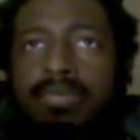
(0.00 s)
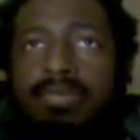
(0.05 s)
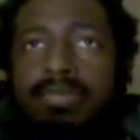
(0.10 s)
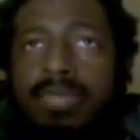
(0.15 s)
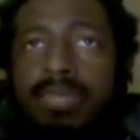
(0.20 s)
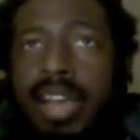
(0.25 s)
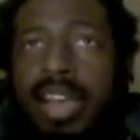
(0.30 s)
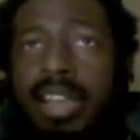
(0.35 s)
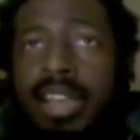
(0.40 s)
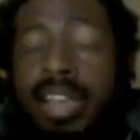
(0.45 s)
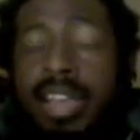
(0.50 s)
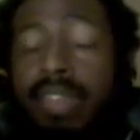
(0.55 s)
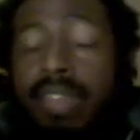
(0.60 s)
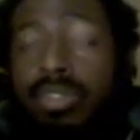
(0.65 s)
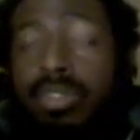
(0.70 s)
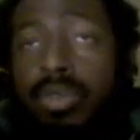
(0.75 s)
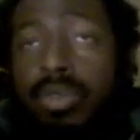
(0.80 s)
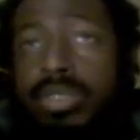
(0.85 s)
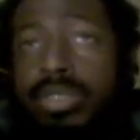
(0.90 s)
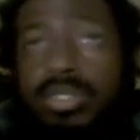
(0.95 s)
I have
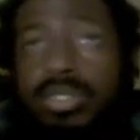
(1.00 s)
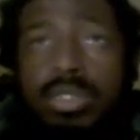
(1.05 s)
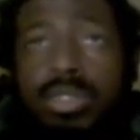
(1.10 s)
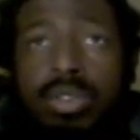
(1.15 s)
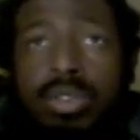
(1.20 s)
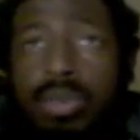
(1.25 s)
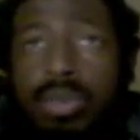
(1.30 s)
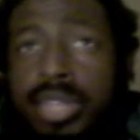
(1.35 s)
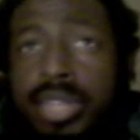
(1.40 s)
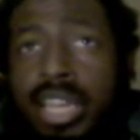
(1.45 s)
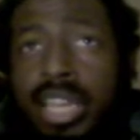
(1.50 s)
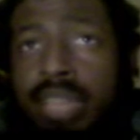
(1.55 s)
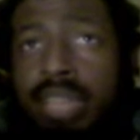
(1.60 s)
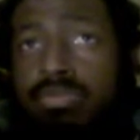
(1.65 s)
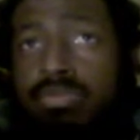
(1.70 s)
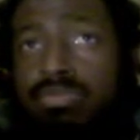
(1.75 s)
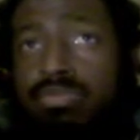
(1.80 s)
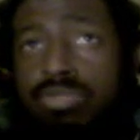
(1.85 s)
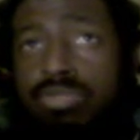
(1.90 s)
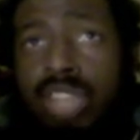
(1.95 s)
no reason to go to a
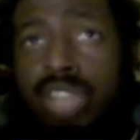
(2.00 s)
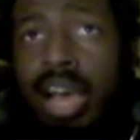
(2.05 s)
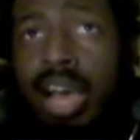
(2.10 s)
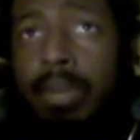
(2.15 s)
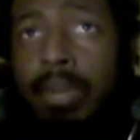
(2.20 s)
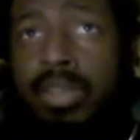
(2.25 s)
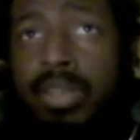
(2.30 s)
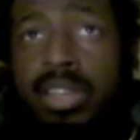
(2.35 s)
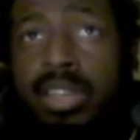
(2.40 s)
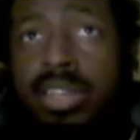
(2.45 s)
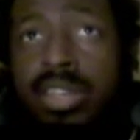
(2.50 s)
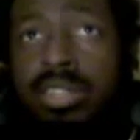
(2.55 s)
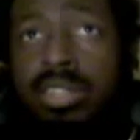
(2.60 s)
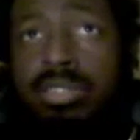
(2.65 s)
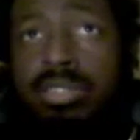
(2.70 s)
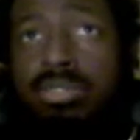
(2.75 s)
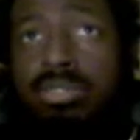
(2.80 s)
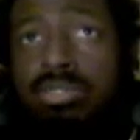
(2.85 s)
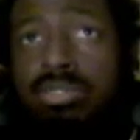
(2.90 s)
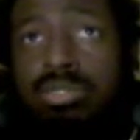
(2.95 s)
GameStop because
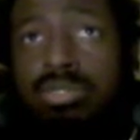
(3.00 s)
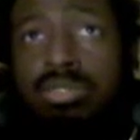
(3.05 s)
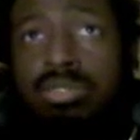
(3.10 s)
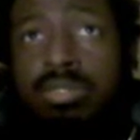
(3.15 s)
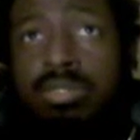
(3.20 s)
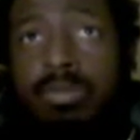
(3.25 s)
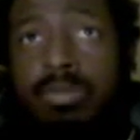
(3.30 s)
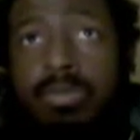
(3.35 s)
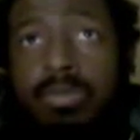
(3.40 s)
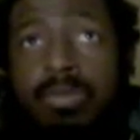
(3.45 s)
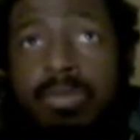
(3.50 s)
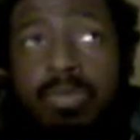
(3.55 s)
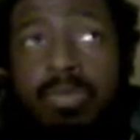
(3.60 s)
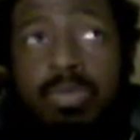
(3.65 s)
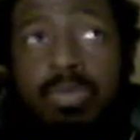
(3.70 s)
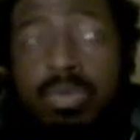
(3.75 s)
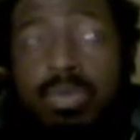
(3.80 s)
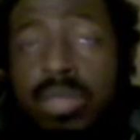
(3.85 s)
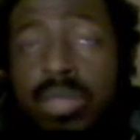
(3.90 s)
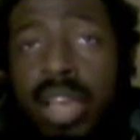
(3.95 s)

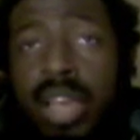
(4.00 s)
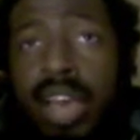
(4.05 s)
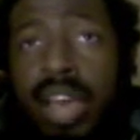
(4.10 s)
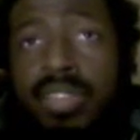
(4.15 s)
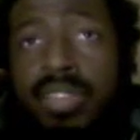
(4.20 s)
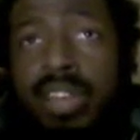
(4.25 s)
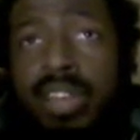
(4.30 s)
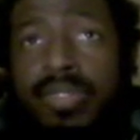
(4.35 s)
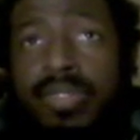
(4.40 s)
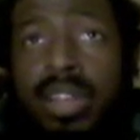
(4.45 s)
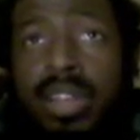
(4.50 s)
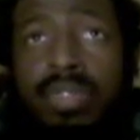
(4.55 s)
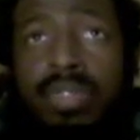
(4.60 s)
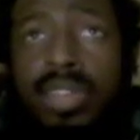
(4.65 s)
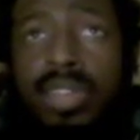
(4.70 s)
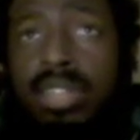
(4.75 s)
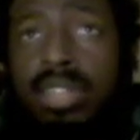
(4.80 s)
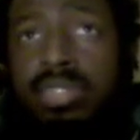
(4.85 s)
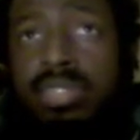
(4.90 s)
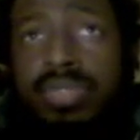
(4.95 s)
I've got Final
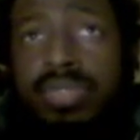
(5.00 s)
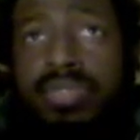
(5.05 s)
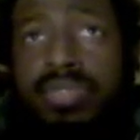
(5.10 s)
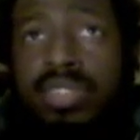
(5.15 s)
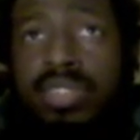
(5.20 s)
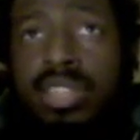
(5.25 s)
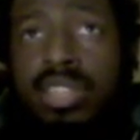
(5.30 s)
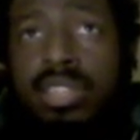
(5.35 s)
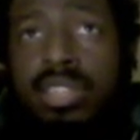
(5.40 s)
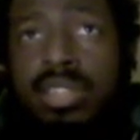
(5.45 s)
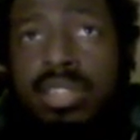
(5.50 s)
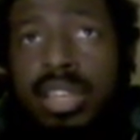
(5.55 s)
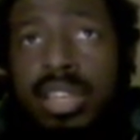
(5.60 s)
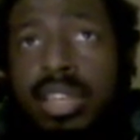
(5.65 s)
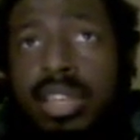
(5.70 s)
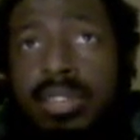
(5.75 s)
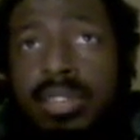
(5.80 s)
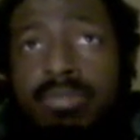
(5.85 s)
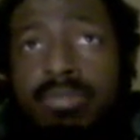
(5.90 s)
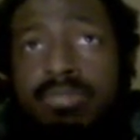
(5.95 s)
Fantasy 15,
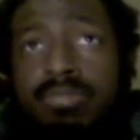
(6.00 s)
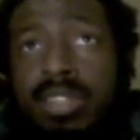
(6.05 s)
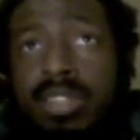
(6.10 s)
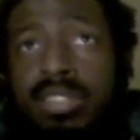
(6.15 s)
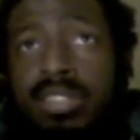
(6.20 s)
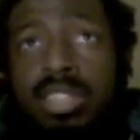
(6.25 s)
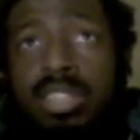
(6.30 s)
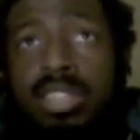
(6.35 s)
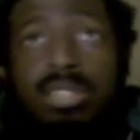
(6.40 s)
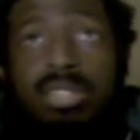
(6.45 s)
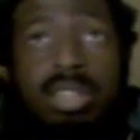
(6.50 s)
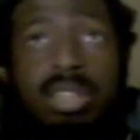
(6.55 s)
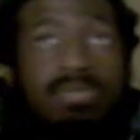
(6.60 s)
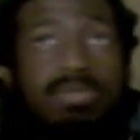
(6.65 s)
and that takes up